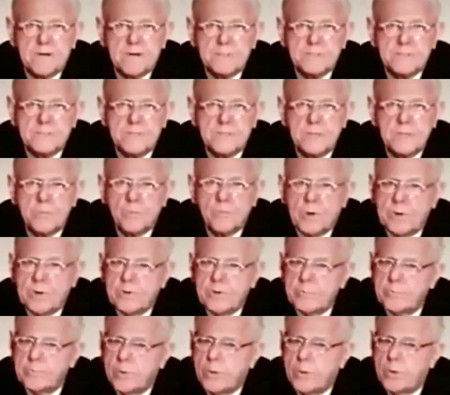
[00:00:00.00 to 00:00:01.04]
function in
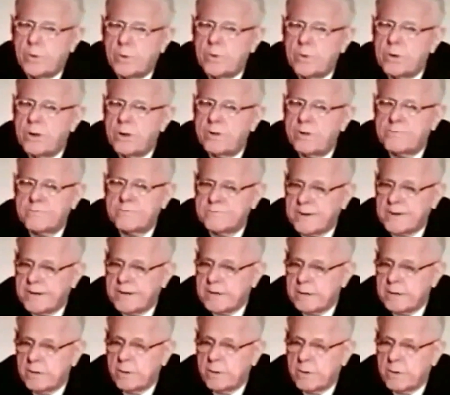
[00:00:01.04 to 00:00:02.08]
one or more of the
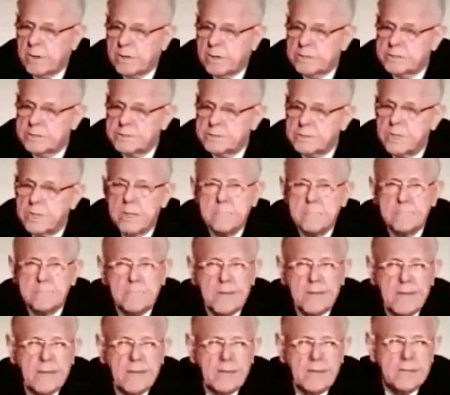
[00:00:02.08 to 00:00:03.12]
vital organs
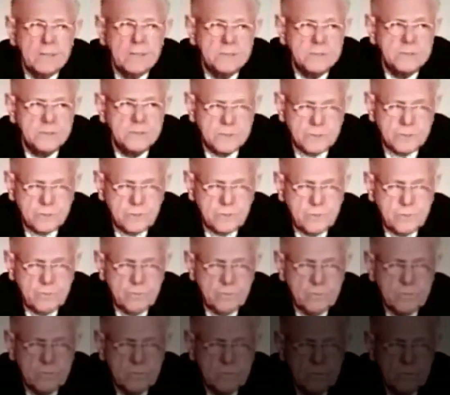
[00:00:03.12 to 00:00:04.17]
may ensue.